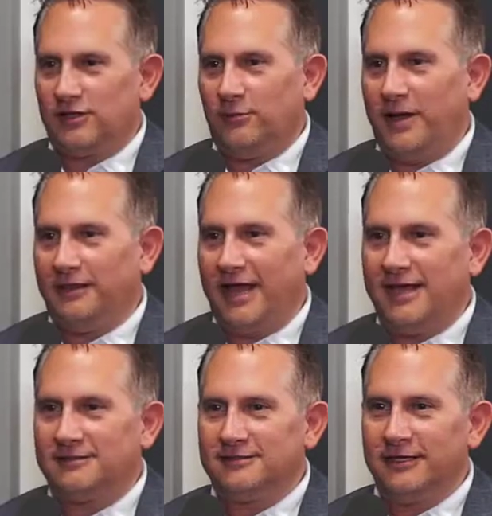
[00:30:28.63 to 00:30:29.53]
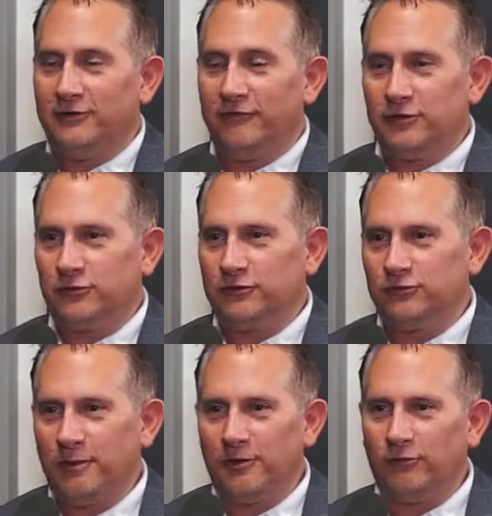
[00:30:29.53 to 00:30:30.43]
So my last individual
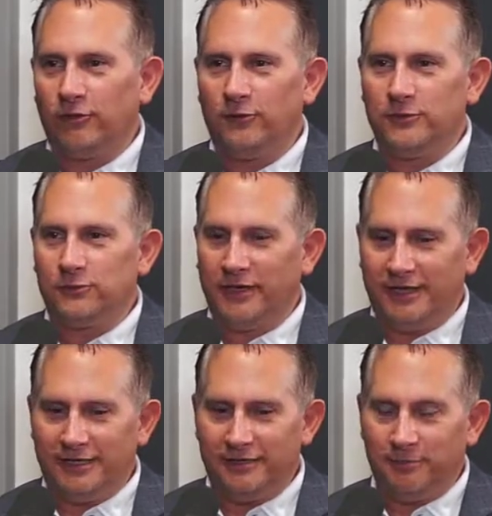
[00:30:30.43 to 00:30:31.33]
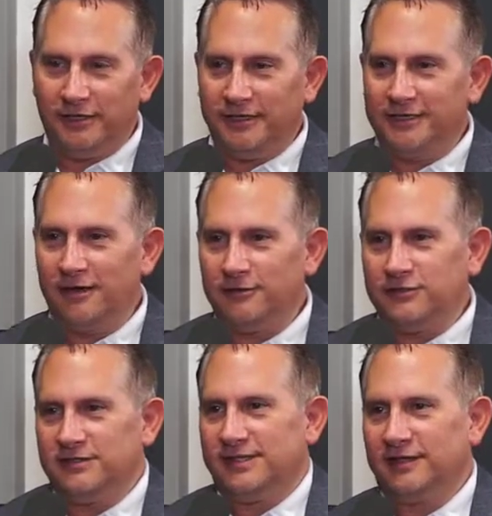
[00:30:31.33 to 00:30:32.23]
contributor role was when I did the billion
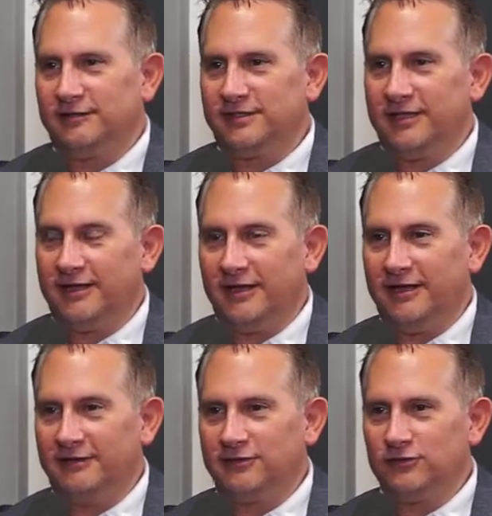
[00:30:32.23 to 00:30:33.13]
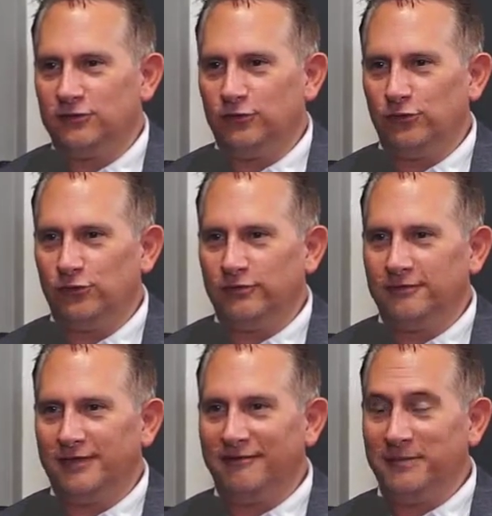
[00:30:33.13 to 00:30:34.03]
dollars in sales, and uh, to
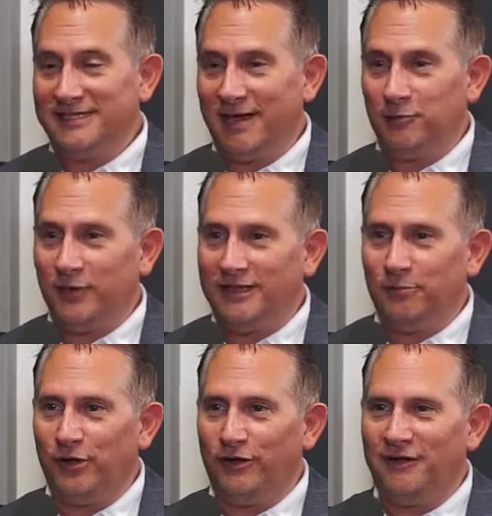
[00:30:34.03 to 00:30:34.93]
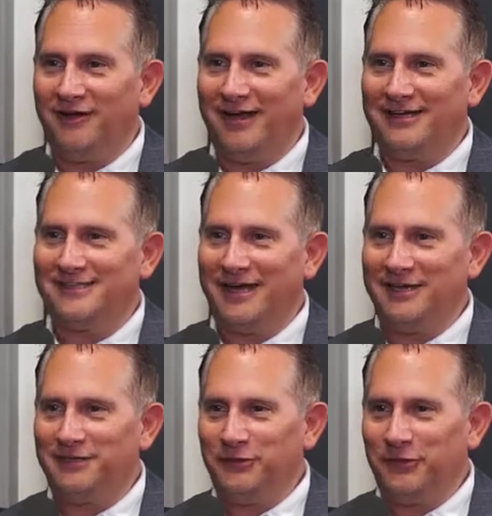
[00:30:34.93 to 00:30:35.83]
give me time to write the book, I
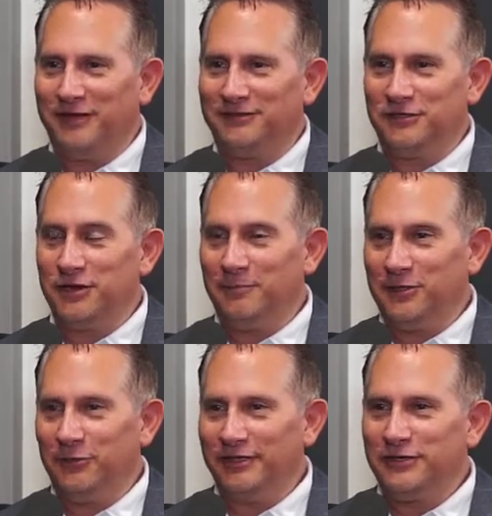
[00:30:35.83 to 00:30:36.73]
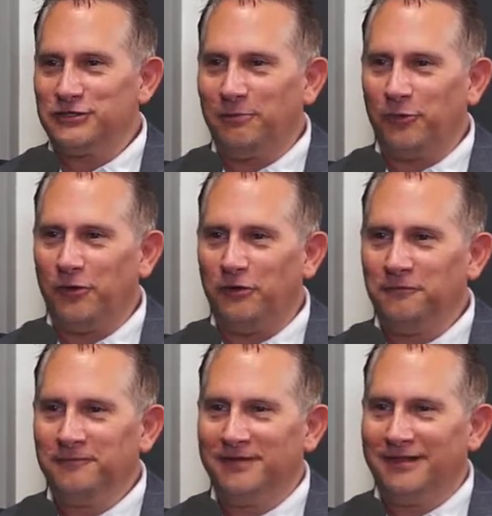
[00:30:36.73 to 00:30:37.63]
decided to uh, to jump into a leadership
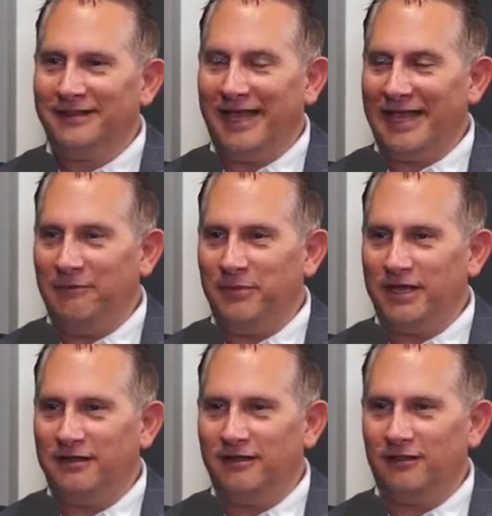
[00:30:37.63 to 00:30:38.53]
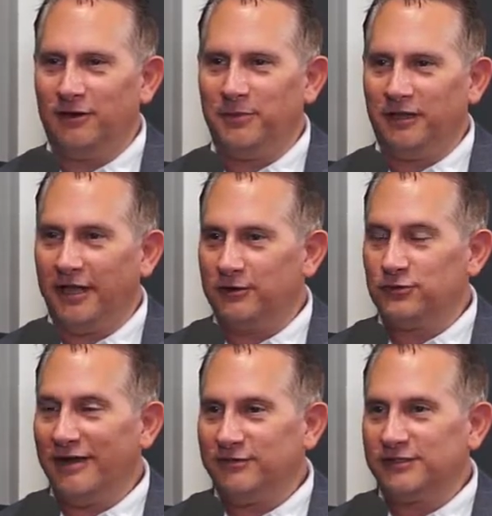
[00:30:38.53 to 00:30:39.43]
role. That gave me a little bit lighter
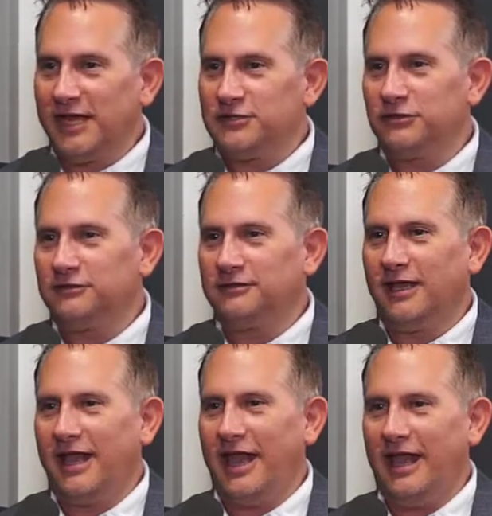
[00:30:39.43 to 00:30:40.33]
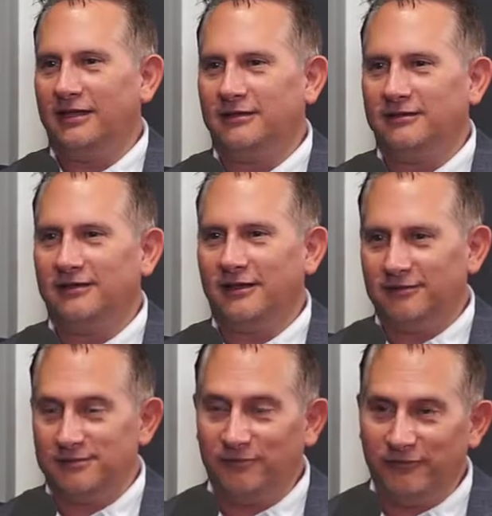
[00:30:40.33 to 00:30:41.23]
travel schedule and
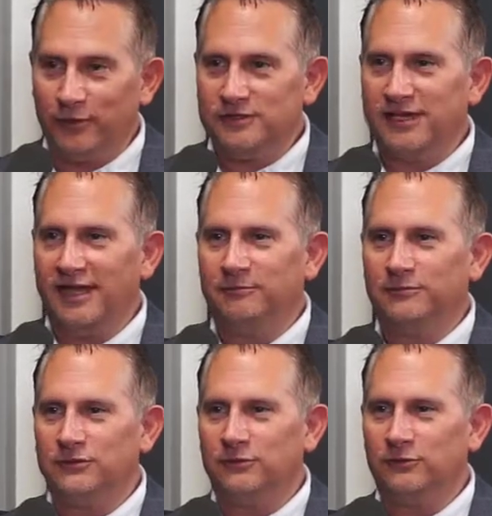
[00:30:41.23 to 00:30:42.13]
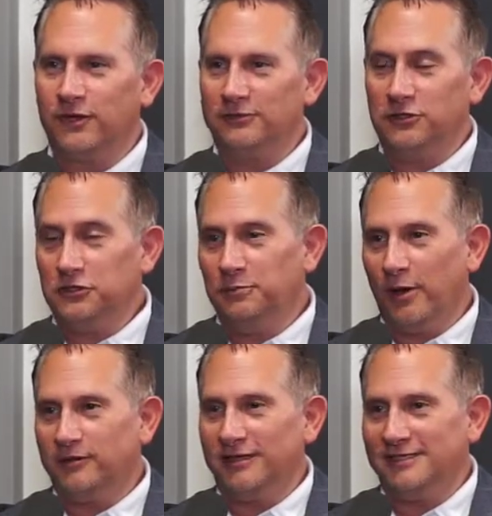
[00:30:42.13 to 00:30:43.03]
uh, some focus time to uh, to do
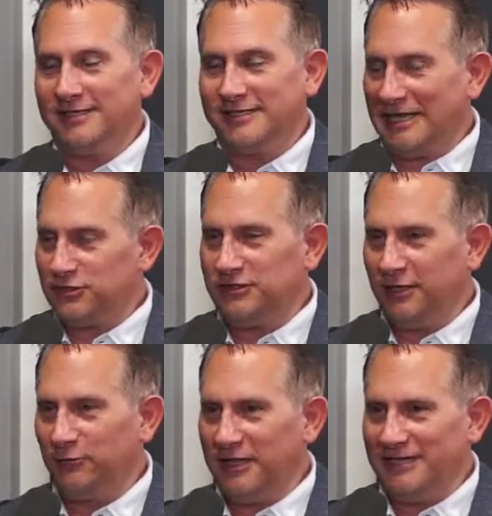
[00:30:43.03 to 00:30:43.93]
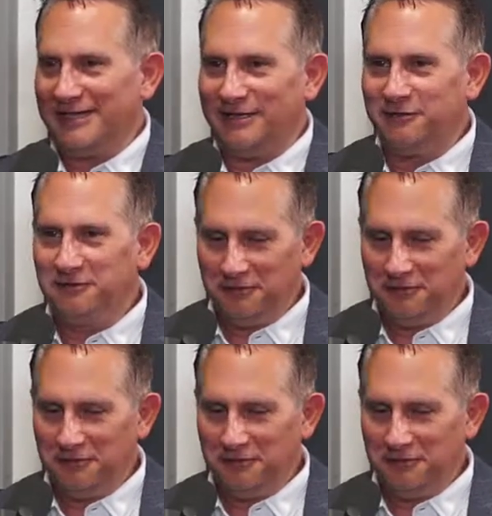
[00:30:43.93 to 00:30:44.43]
both of these things. I just didn't realize they'd